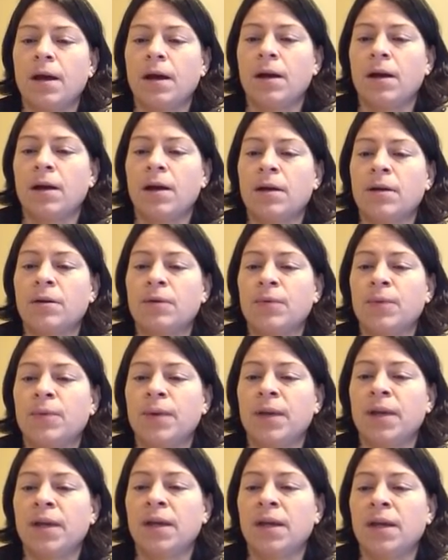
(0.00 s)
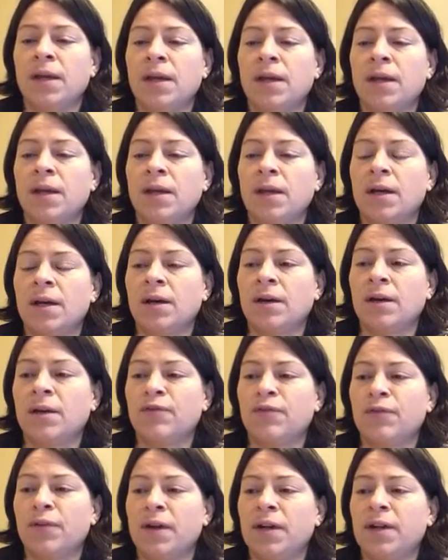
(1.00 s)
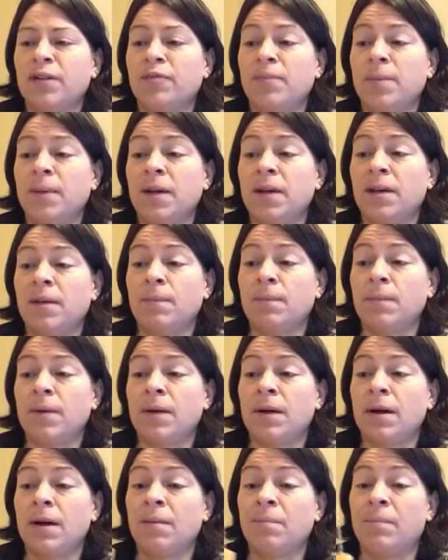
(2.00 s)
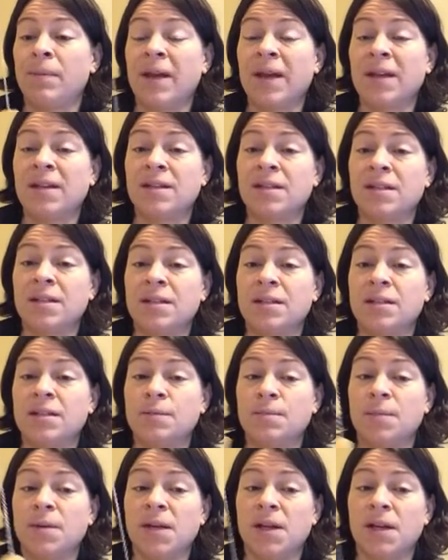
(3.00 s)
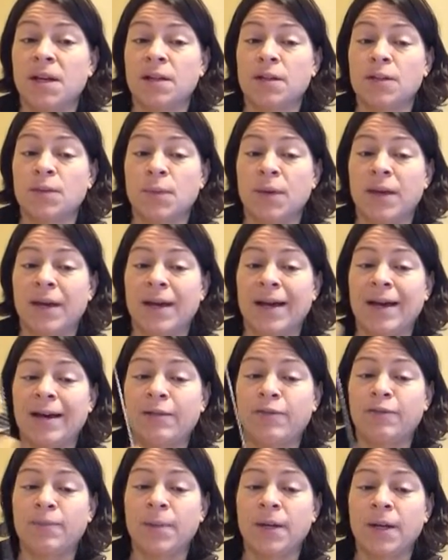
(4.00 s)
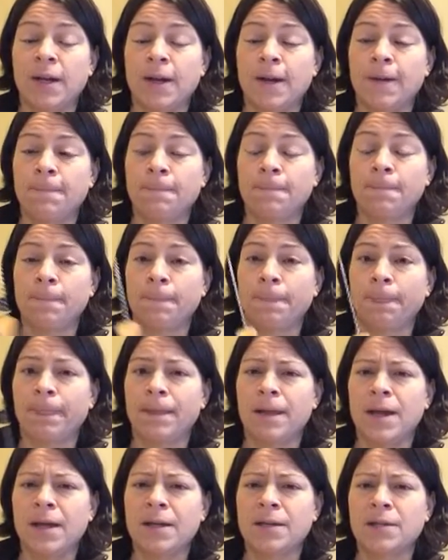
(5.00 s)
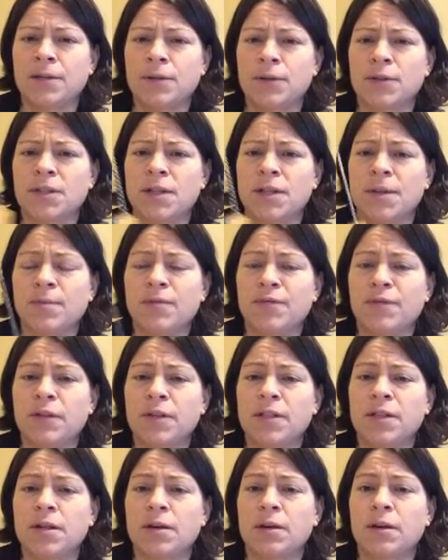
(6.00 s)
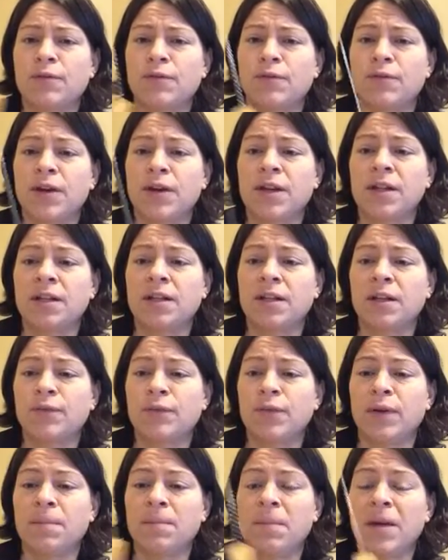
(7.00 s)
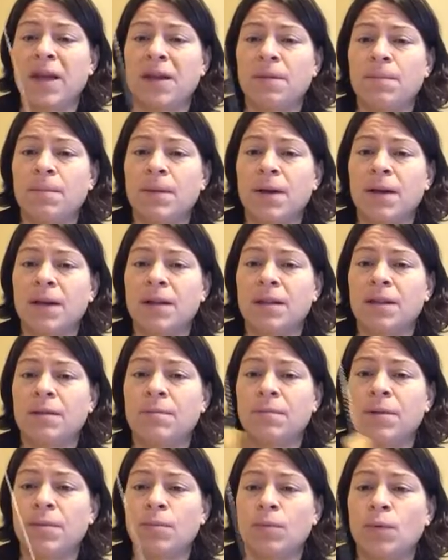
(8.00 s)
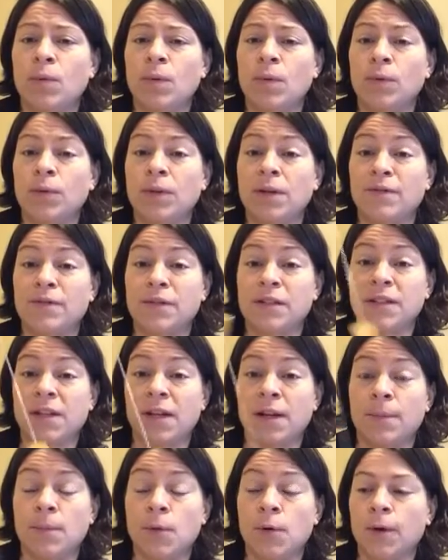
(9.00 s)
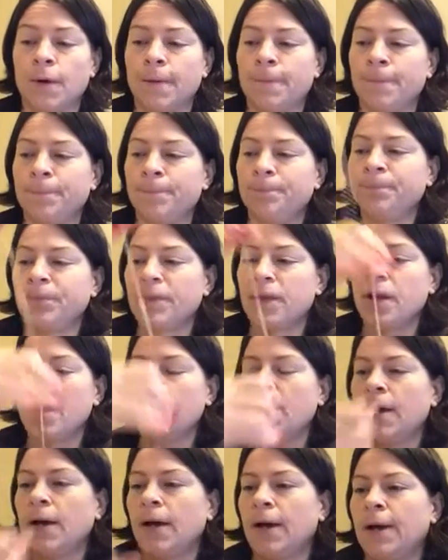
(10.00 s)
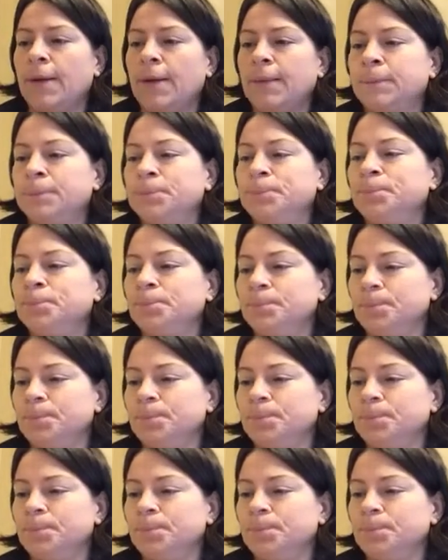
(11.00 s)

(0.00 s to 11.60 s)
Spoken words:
Are we afraid of being abandoned because we have money? Yes, so some of us are afraid that if we make money that people won't love us anymore. Are